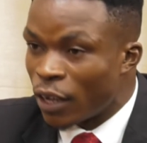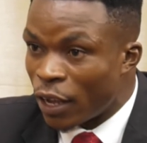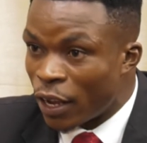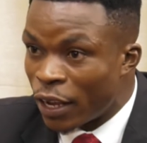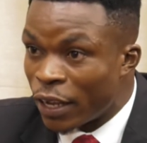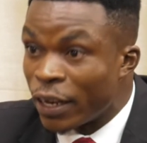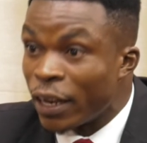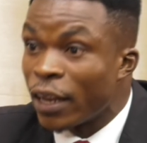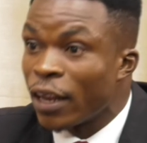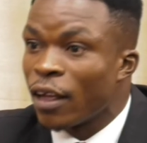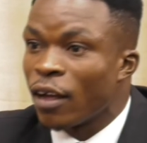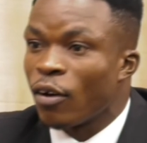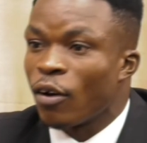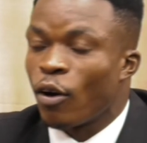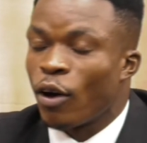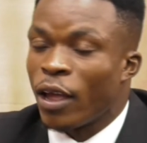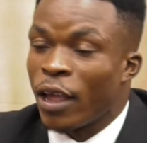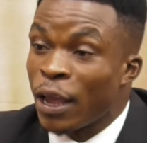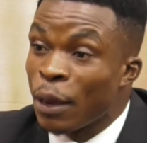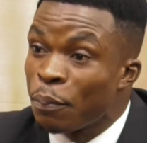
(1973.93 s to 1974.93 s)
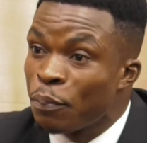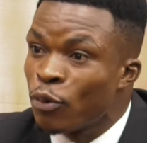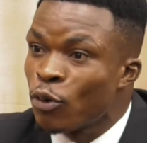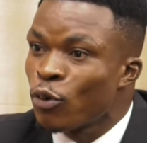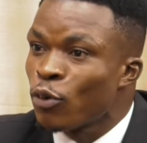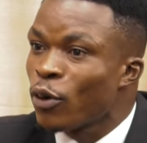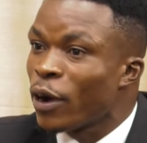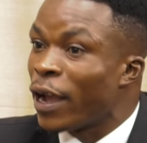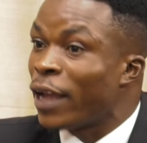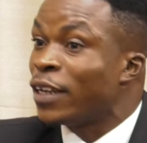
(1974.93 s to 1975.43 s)
in
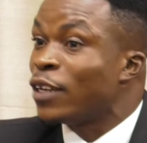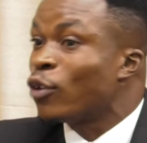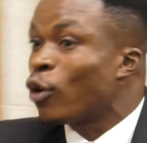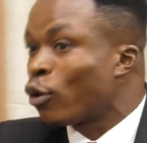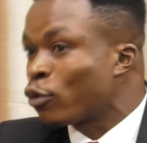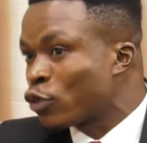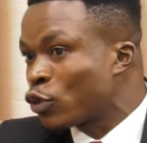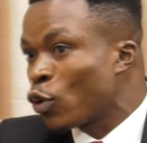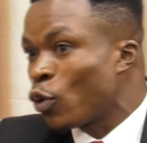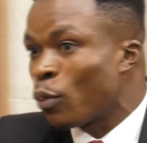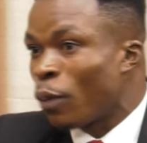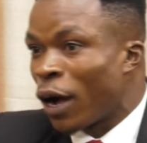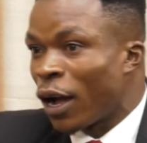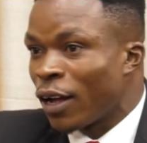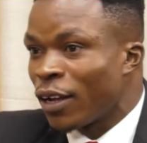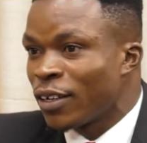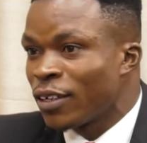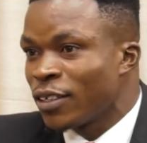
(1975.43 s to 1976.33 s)
April and in October.